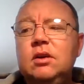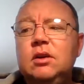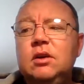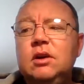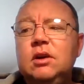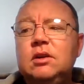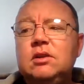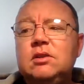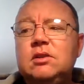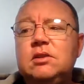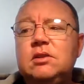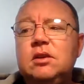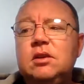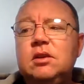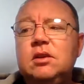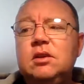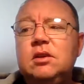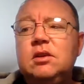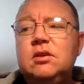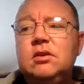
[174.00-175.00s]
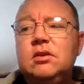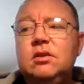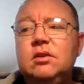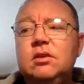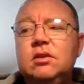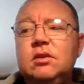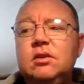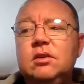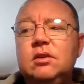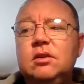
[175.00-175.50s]
It's
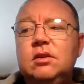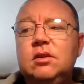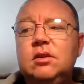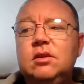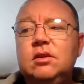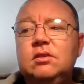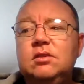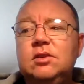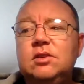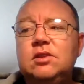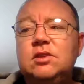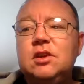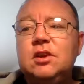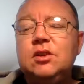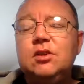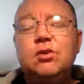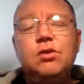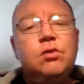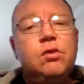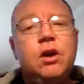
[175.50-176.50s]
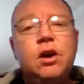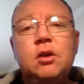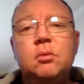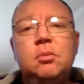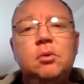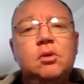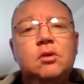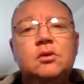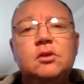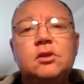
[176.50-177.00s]
just an
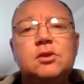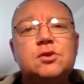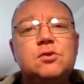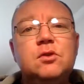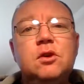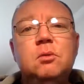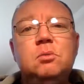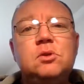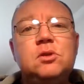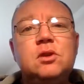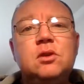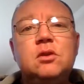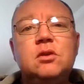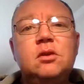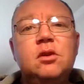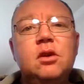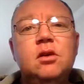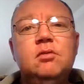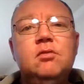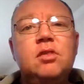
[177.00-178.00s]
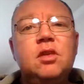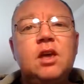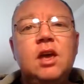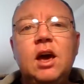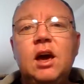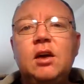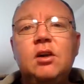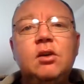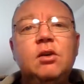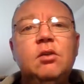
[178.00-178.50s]
incredible description of the
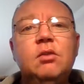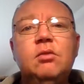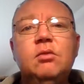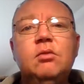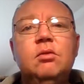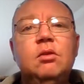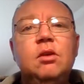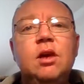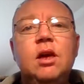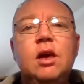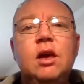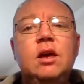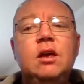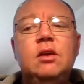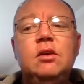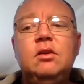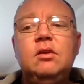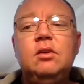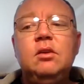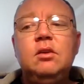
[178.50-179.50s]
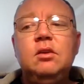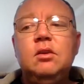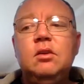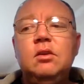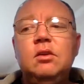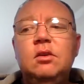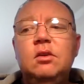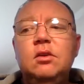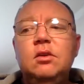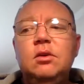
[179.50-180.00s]
ghetto and
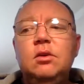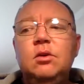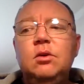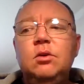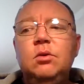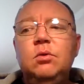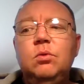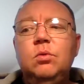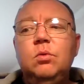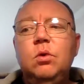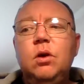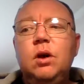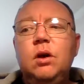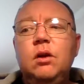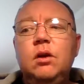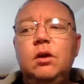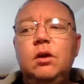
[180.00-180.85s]
what